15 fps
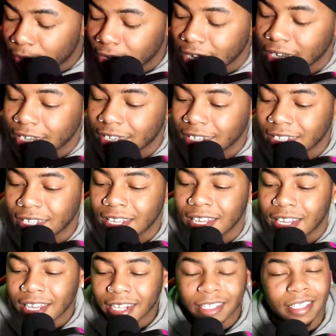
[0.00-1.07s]
Uh,
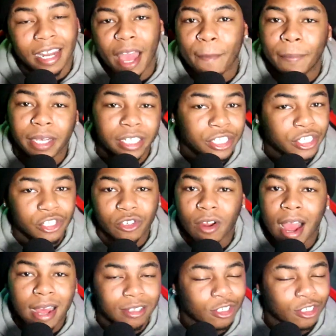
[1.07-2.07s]
hit the like button, subscribe,